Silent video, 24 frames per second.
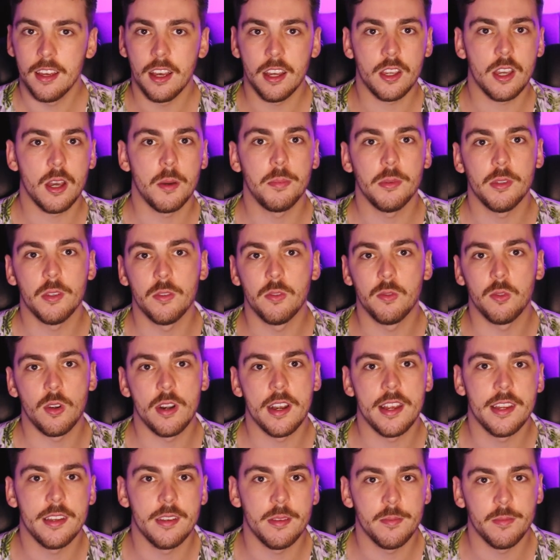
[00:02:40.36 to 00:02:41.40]
a couple of
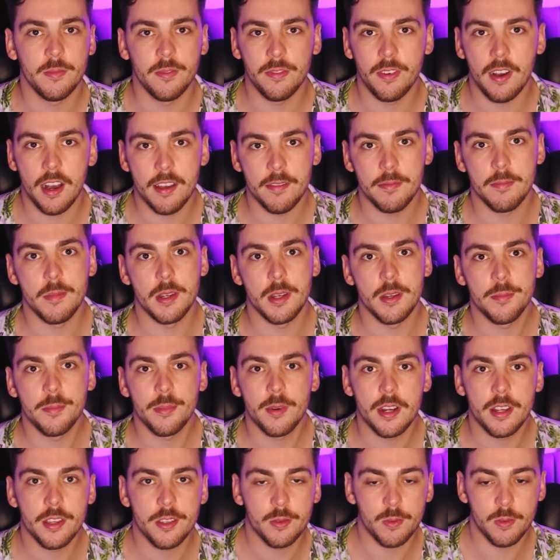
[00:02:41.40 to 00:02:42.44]
random 5 minute
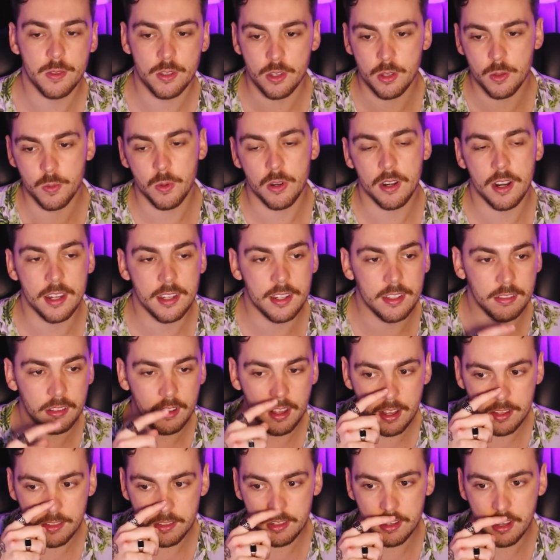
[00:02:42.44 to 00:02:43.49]
breaks, which is what I did
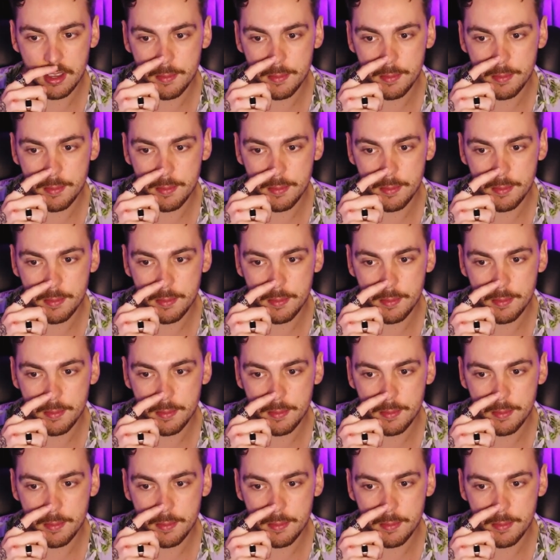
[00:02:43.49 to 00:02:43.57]
last